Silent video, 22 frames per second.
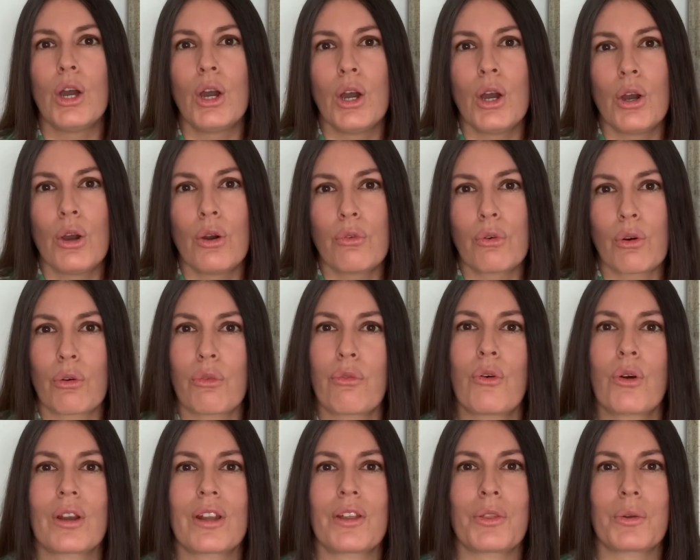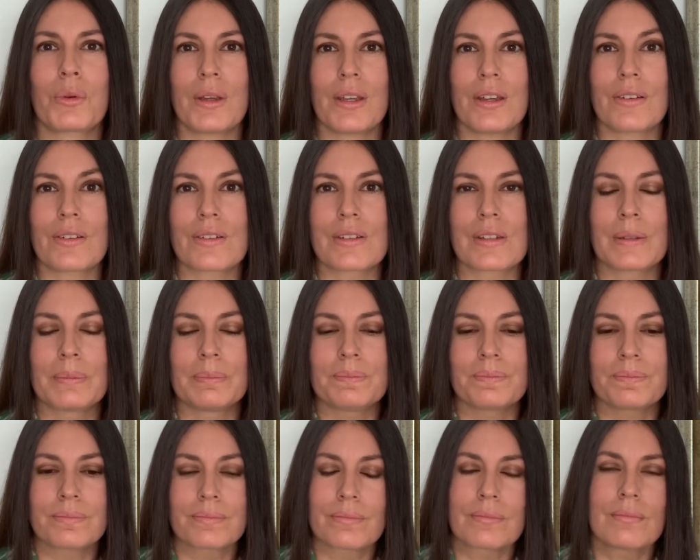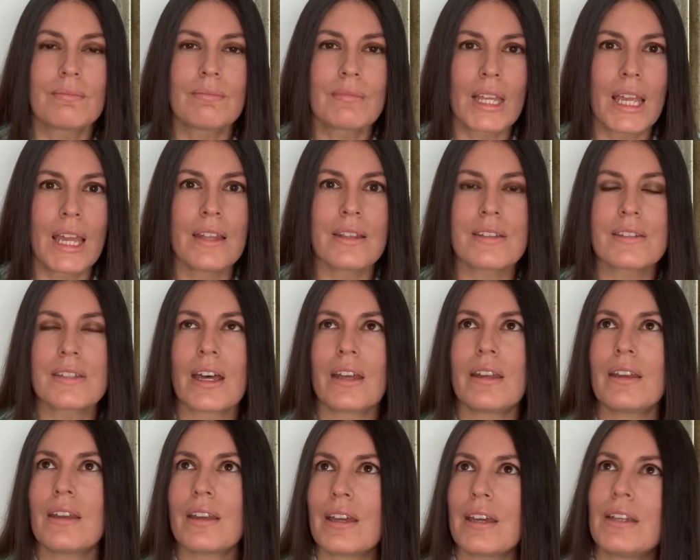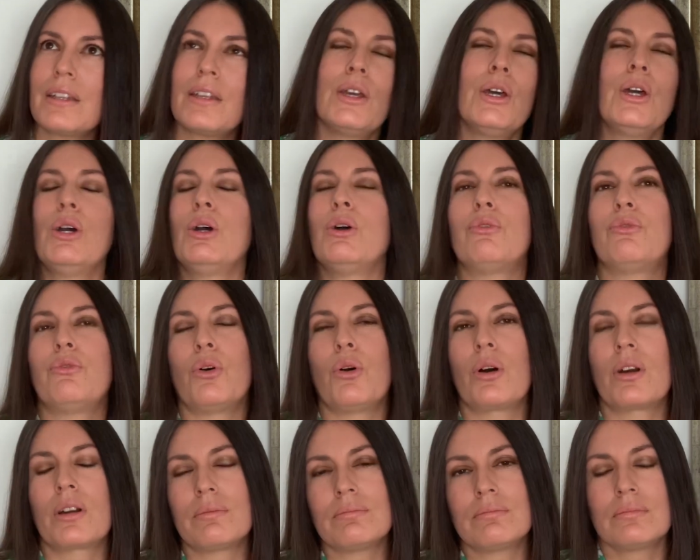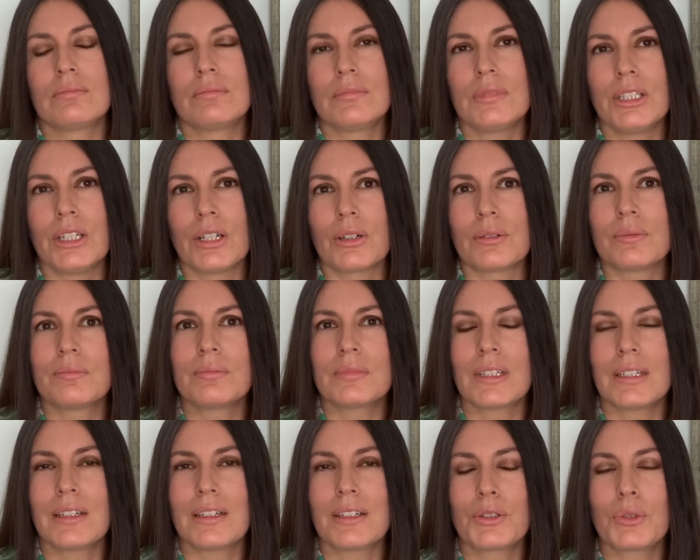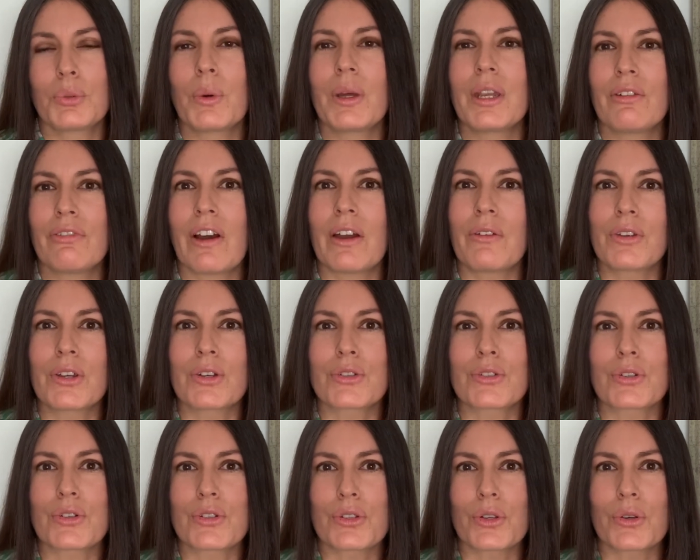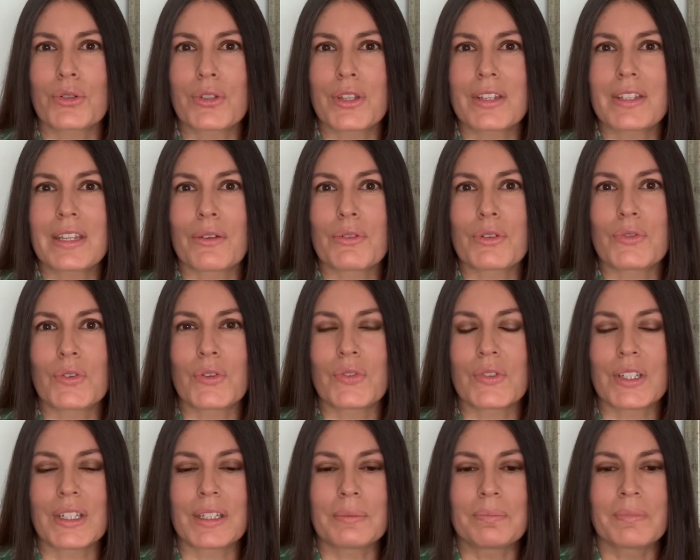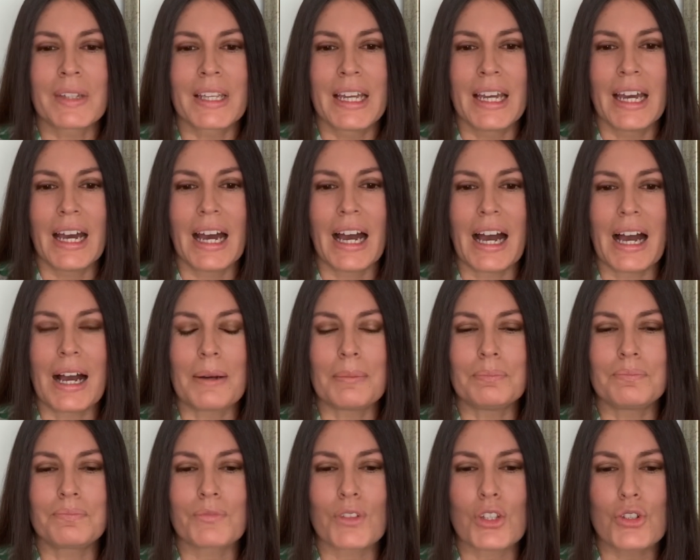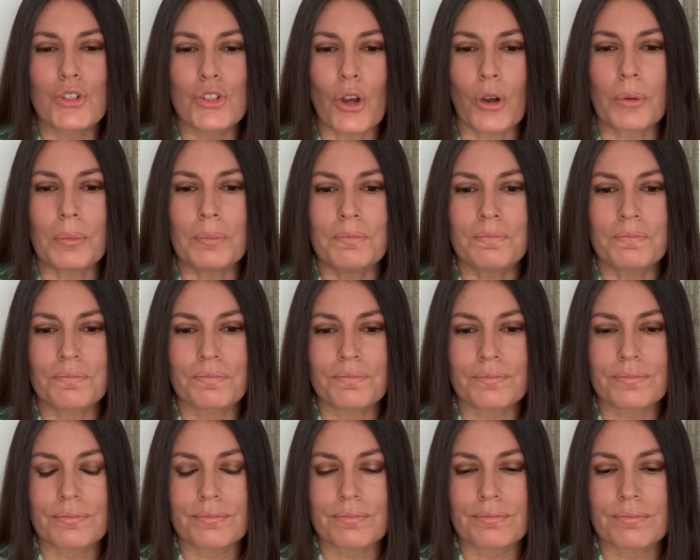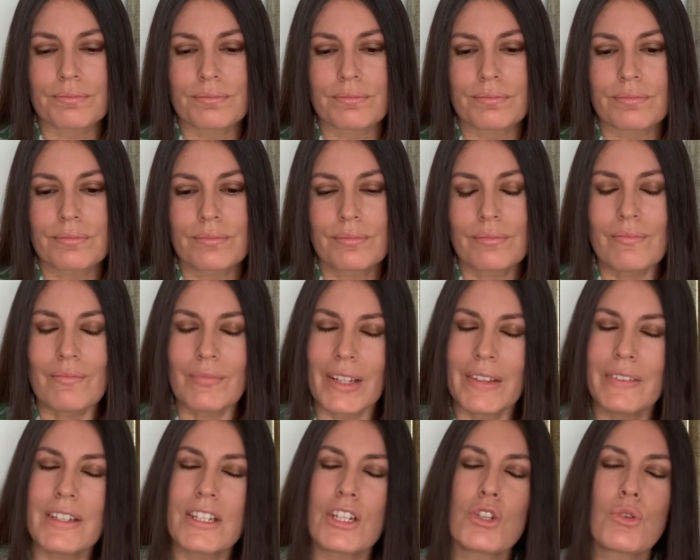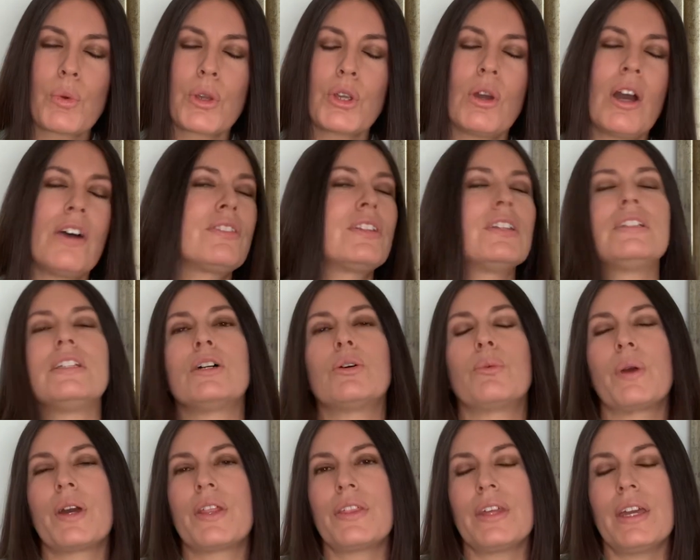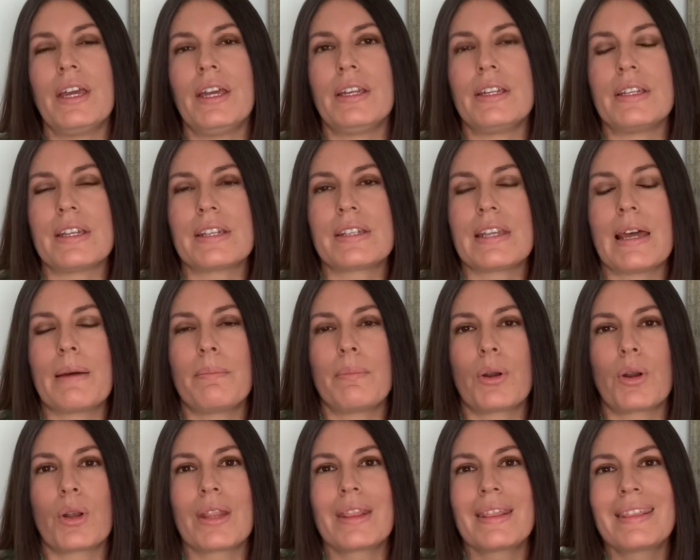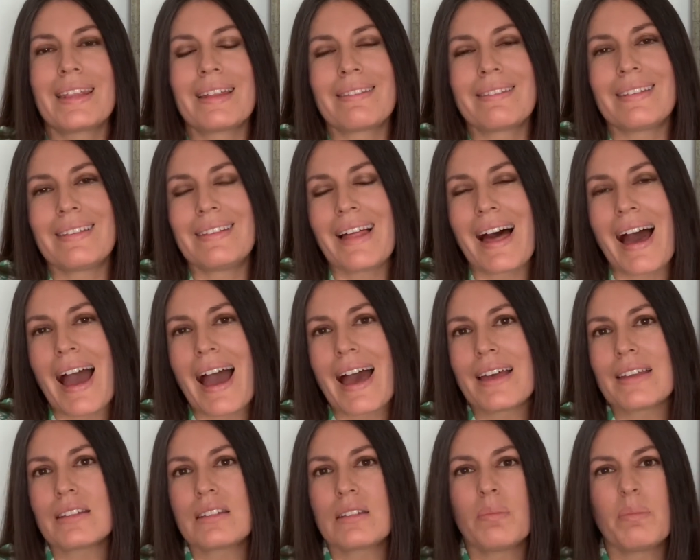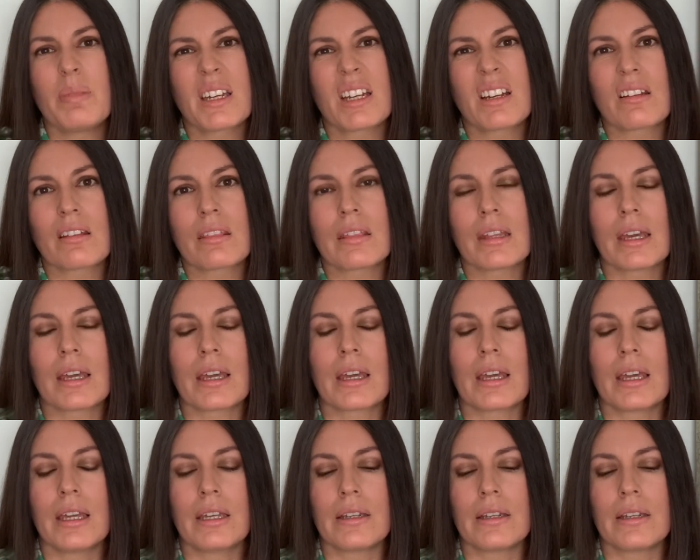for 43 years and studying it for, the 25 years or so, since I was 15. So this is what you have to deal with in December. The last bigger thing in